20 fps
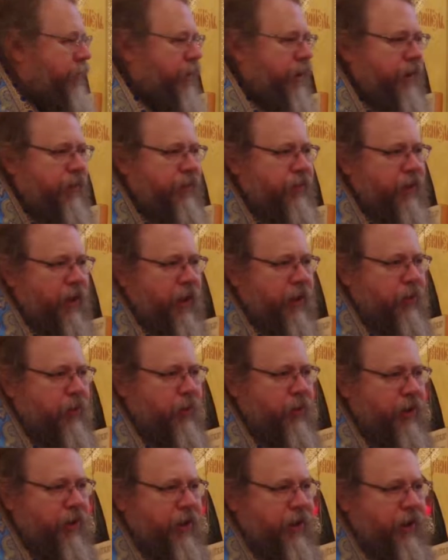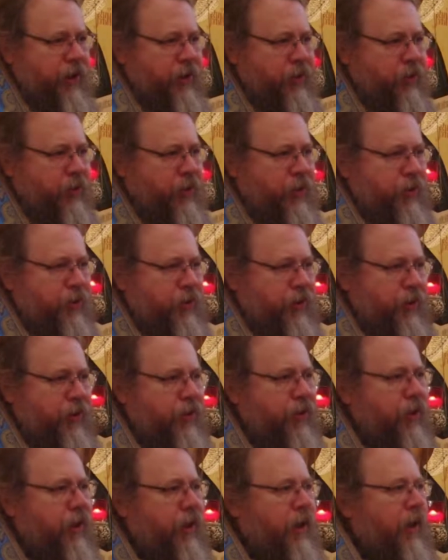have lived like Orthodox
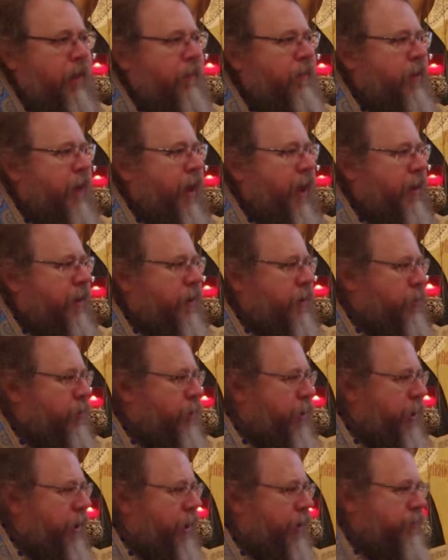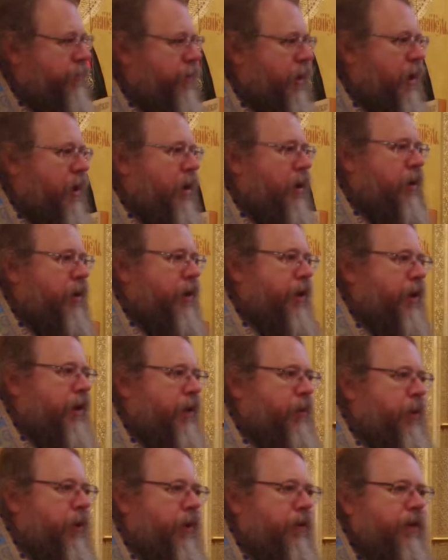Christians. And that we have,
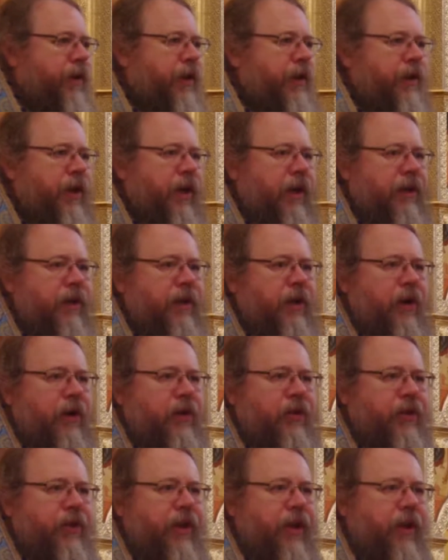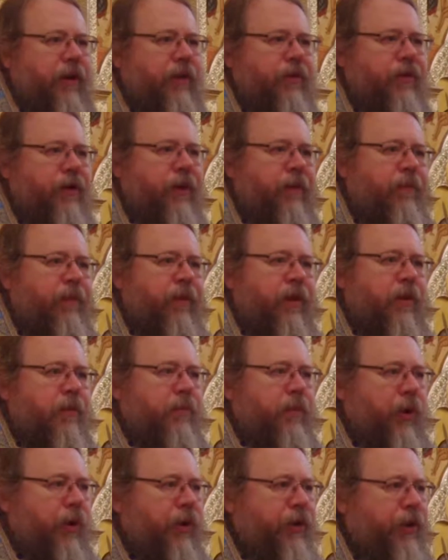that we have conducted ourselves
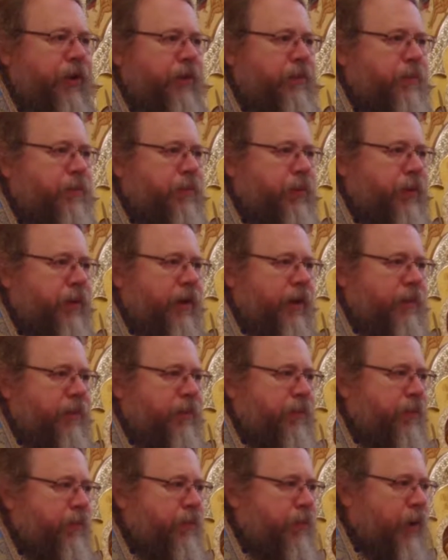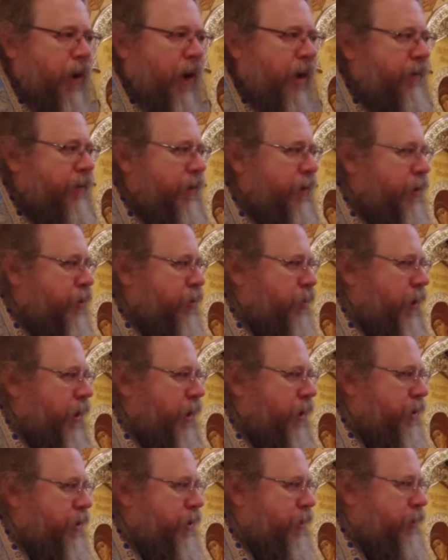both in, in private as
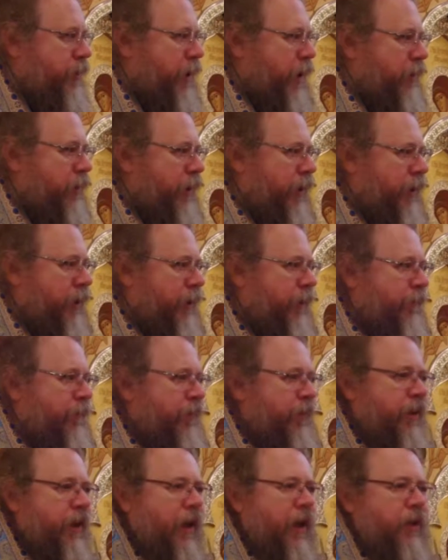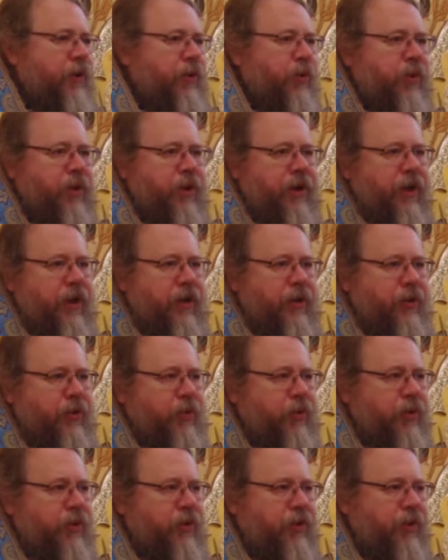well as in public as Orthodox
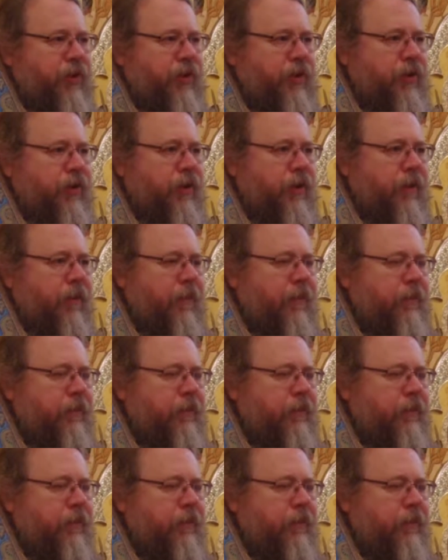Christians.